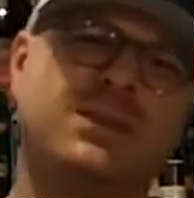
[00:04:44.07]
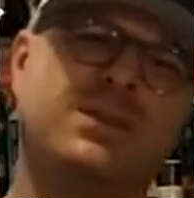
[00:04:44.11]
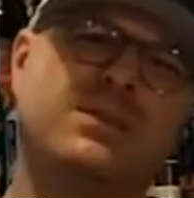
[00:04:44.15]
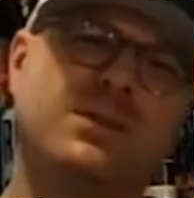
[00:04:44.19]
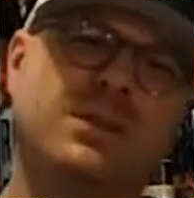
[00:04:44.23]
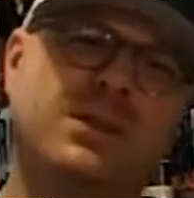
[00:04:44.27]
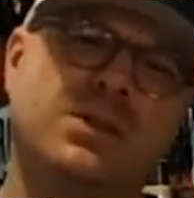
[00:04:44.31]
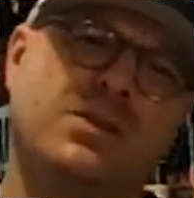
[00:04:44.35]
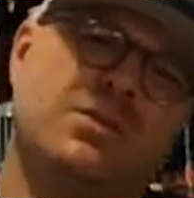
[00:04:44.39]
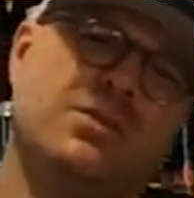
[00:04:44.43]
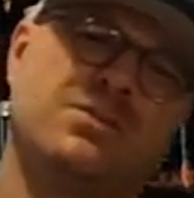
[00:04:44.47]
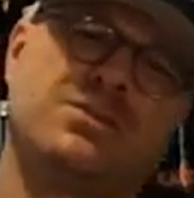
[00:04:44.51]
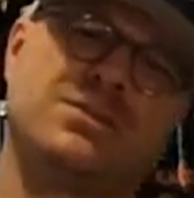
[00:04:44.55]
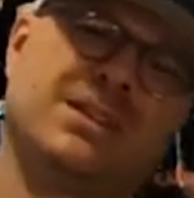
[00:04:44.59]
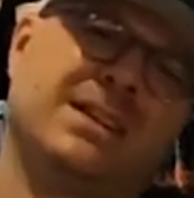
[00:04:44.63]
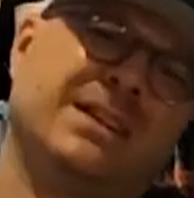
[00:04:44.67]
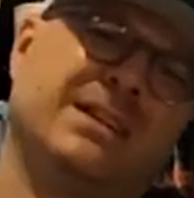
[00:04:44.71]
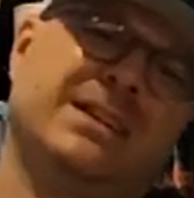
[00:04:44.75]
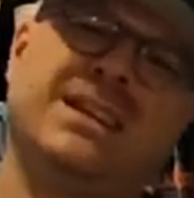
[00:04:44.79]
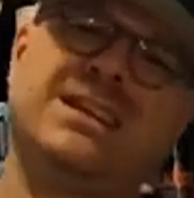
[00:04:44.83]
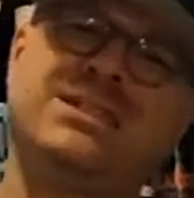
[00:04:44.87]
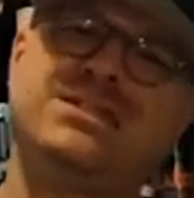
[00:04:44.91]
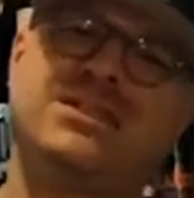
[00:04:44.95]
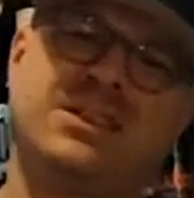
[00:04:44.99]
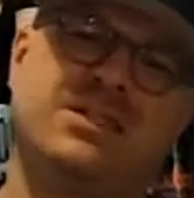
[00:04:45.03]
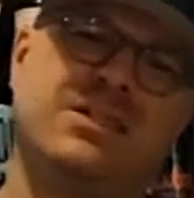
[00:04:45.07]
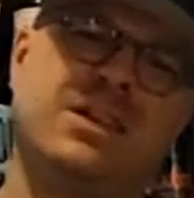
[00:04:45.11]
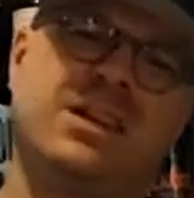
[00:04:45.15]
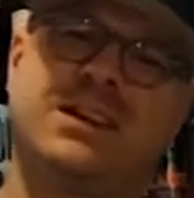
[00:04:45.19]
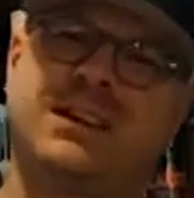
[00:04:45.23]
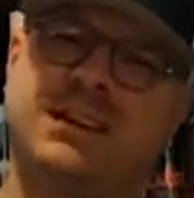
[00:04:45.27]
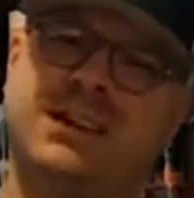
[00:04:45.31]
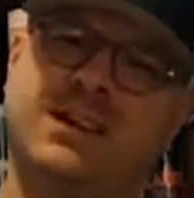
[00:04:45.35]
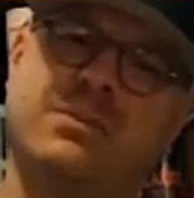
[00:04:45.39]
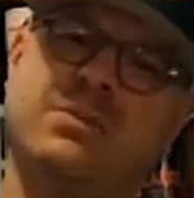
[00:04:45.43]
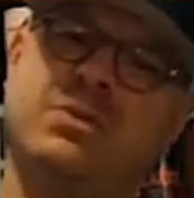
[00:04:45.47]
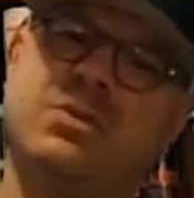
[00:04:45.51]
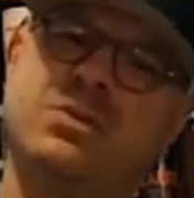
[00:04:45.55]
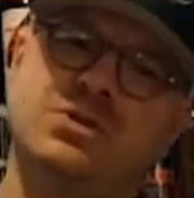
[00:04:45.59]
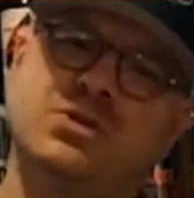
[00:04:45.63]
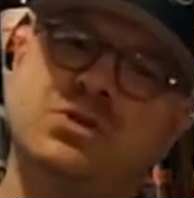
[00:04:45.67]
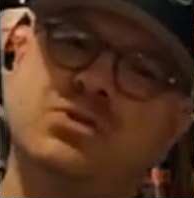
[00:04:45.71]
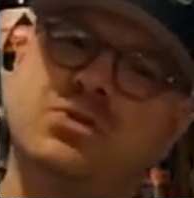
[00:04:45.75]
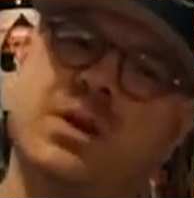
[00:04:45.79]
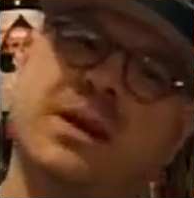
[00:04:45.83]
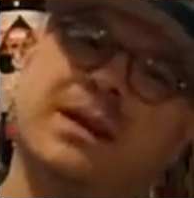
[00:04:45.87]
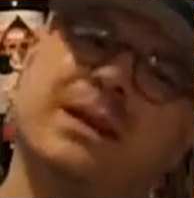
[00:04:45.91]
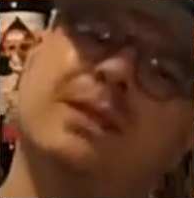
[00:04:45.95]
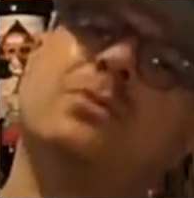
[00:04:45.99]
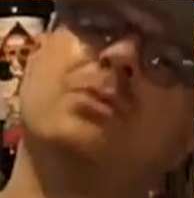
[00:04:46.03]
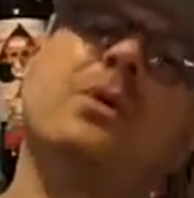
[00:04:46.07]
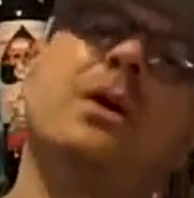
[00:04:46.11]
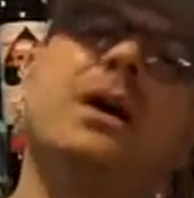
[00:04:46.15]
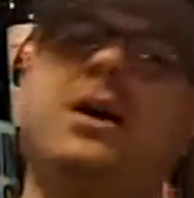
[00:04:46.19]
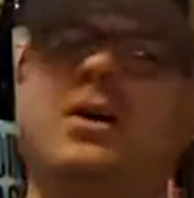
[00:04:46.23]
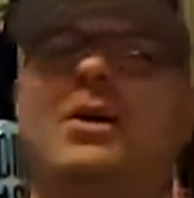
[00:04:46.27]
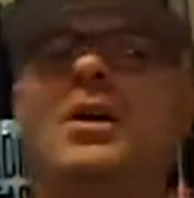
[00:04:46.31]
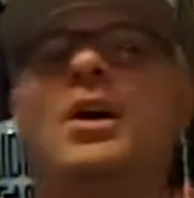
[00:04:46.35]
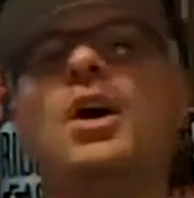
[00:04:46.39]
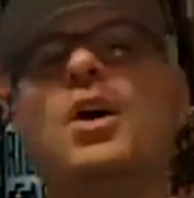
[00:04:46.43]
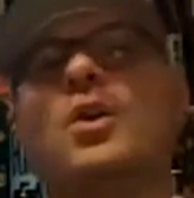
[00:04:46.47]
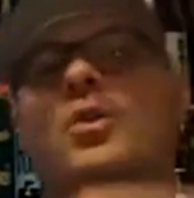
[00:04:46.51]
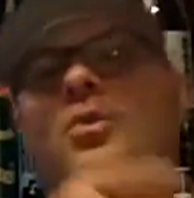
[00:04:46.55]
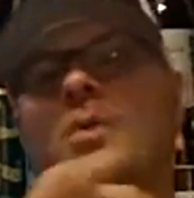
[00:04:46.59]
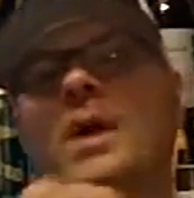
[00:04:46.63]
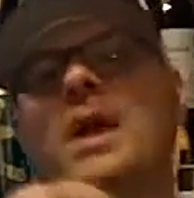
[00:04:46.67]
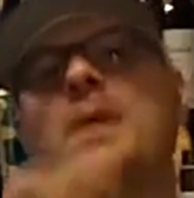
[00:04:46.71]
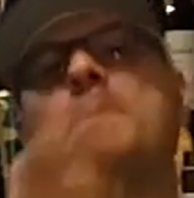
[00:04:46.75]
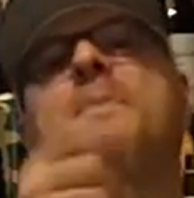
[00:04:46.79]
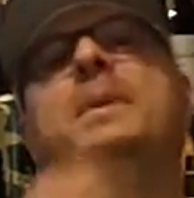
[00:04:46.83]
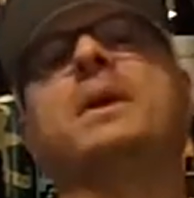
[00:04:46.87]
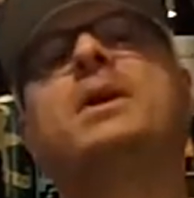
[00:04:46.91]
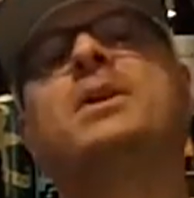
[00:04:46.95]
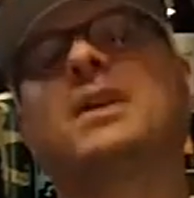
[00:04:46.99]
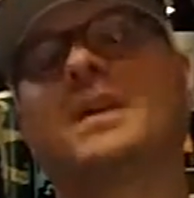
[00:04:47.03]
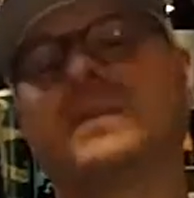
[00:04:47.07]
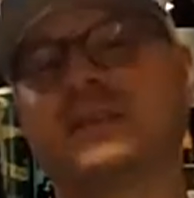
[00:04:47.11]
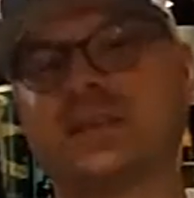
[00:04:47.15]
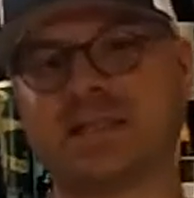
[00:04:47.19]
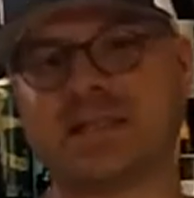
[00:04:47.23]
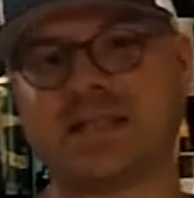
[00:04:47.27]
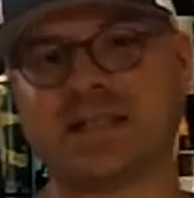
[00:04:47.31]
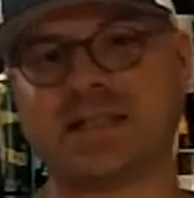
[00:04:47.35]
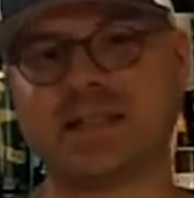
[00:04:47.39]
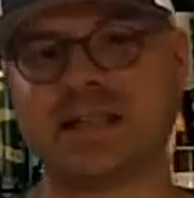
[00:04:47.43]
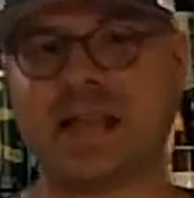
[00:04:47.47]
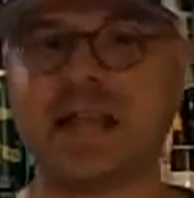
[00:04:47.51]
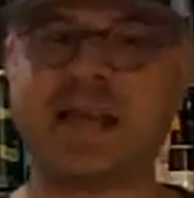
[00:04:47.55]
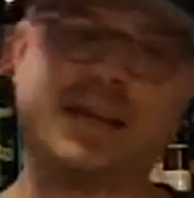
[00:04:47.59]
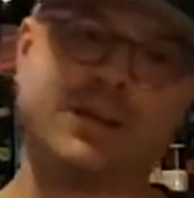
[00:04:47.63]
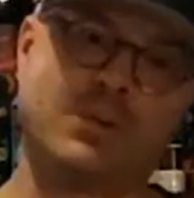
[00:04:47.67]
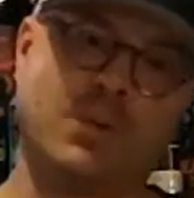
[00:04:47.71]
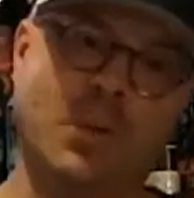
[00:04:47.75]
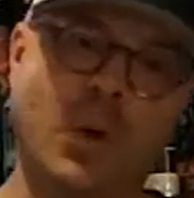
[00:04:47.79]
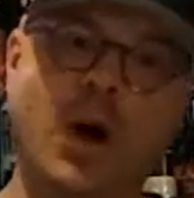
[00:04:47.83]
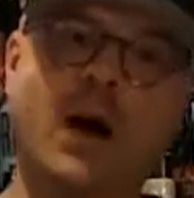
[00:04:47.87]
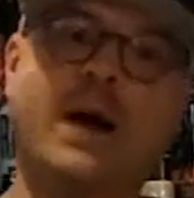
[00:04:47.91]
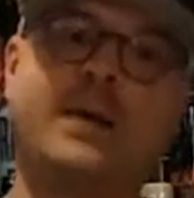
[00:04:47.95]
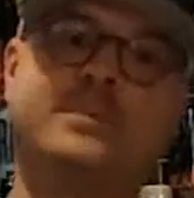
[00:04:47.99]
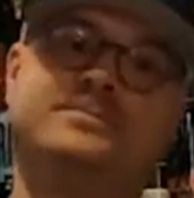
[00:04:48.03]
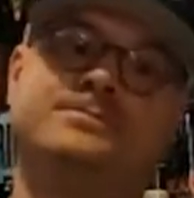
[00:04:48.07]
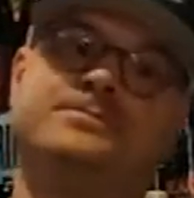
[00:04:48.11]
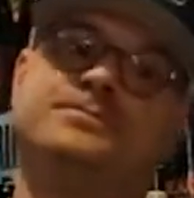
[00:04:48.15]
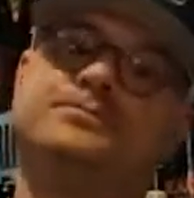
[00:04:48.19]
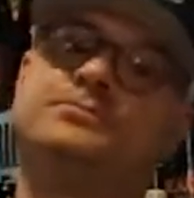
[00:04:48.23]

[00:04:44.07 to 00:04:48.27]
You're saying, DJ, you're not going to tell me what you grade it? Well, RateBeer gives us an 81.